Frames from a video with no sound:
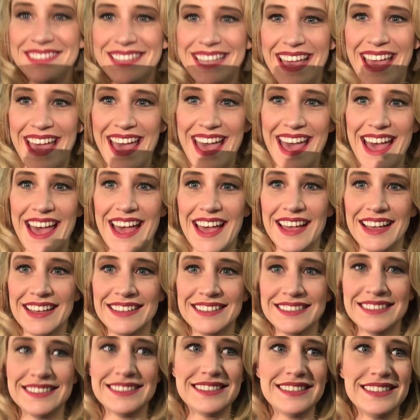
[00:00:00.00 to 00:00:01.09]
Yeah.
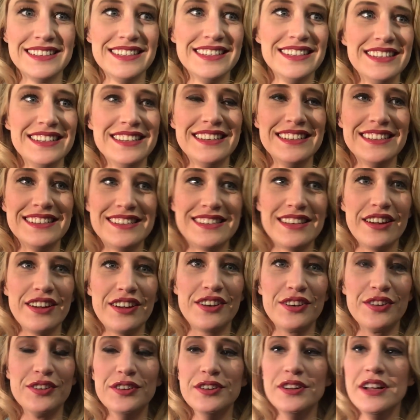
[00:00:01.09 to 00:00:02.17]
It's so
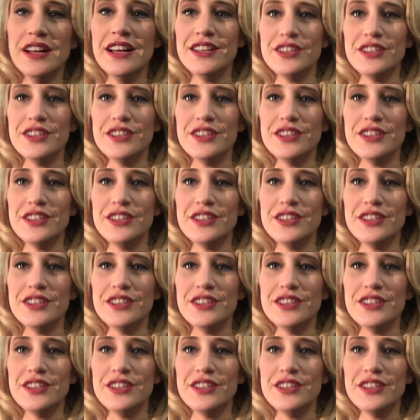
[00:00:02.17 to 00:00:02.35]
cool.